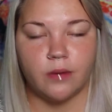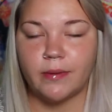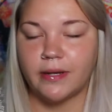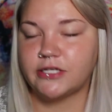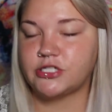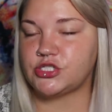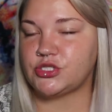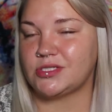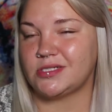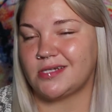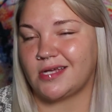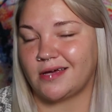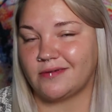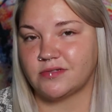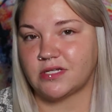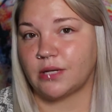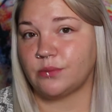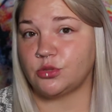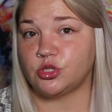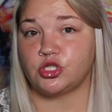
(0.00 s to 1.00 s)
I just didn't have
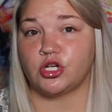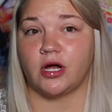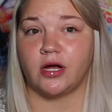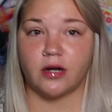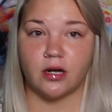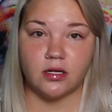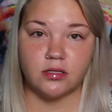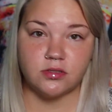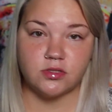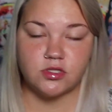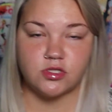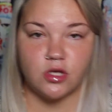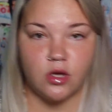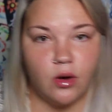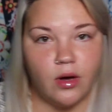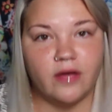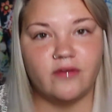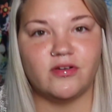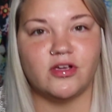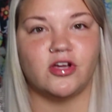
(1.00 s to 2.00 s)
time to try it on, so
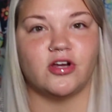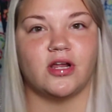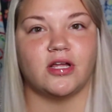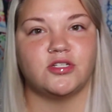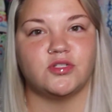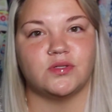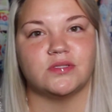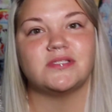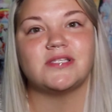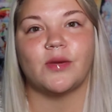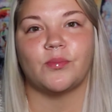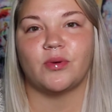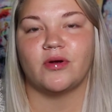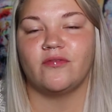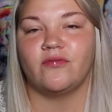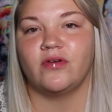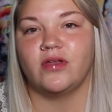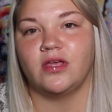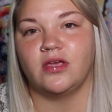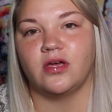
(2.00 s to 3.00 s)
I figured I'd do a separate
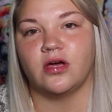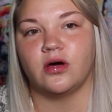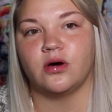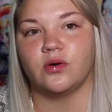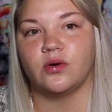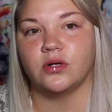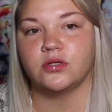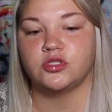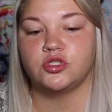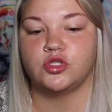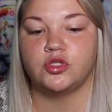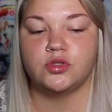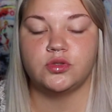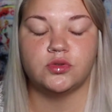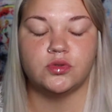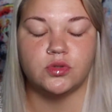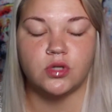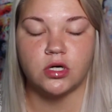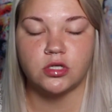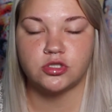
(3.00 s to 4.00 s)
video
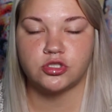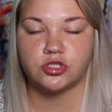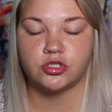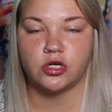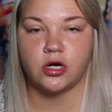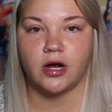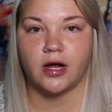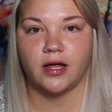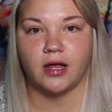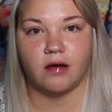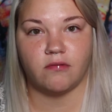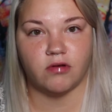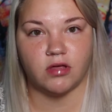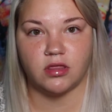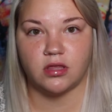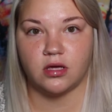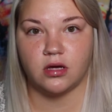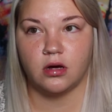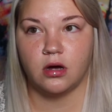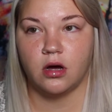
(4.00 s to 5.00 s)
to try
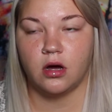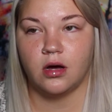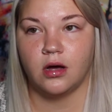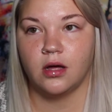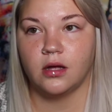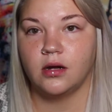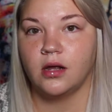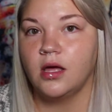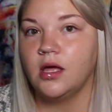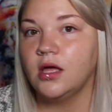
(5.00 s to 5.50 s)
everything on.